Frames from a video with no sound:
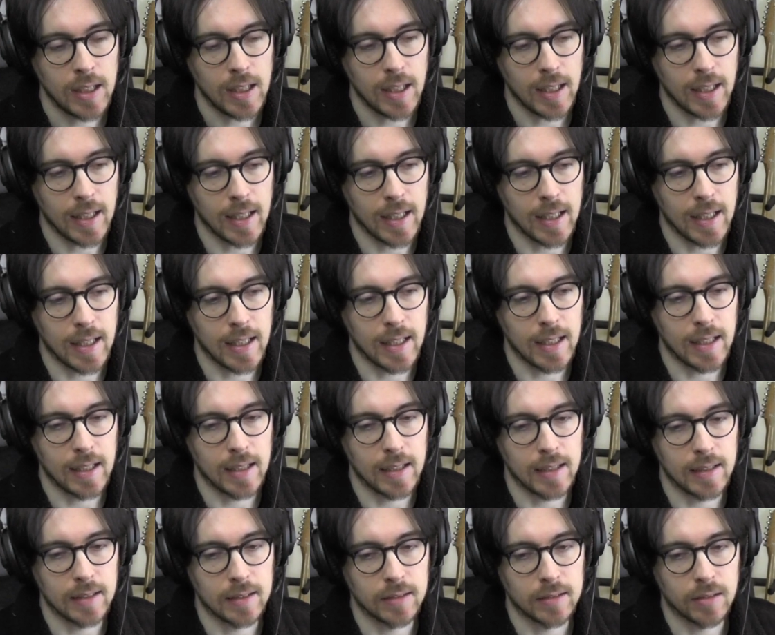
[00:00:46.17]

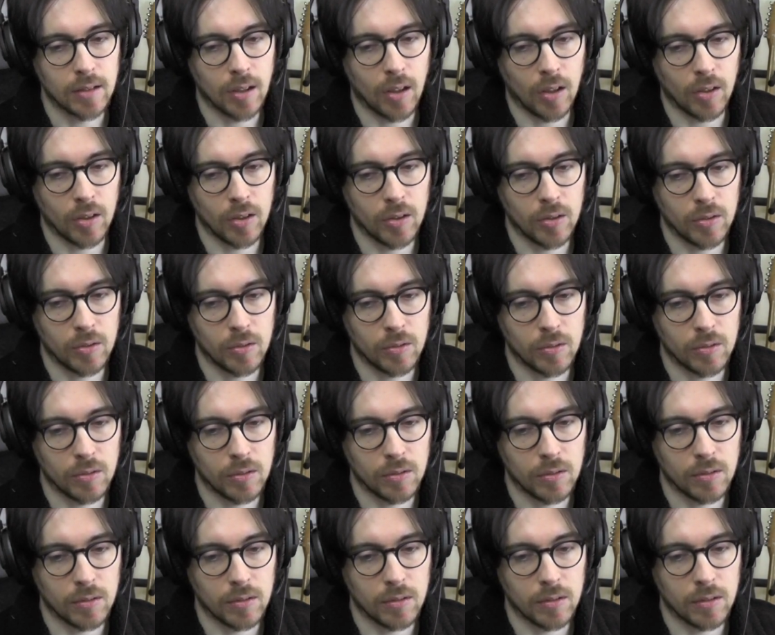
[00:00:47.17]
Although
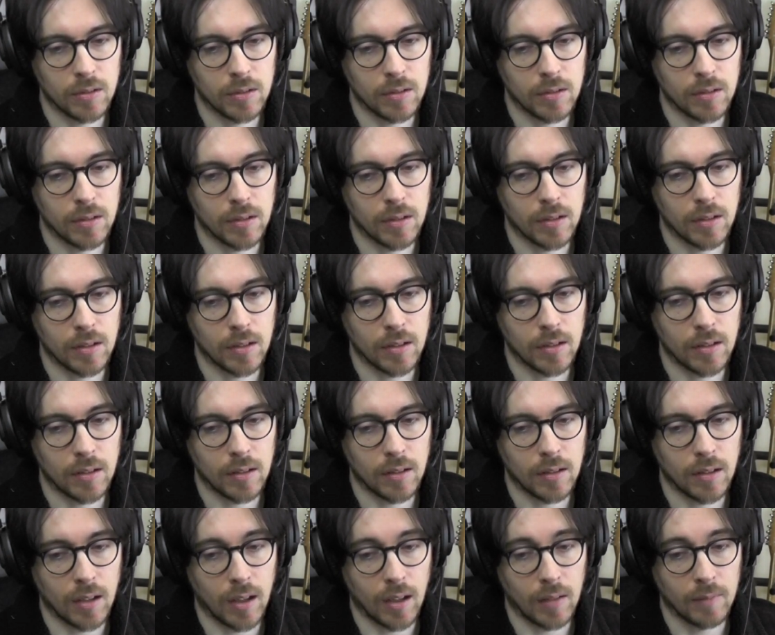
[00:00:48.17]

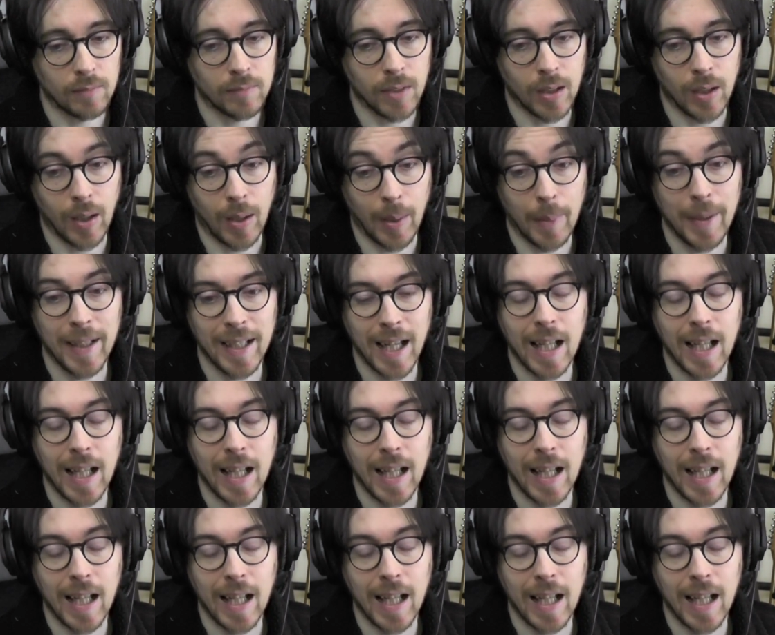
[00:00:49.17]
I mean,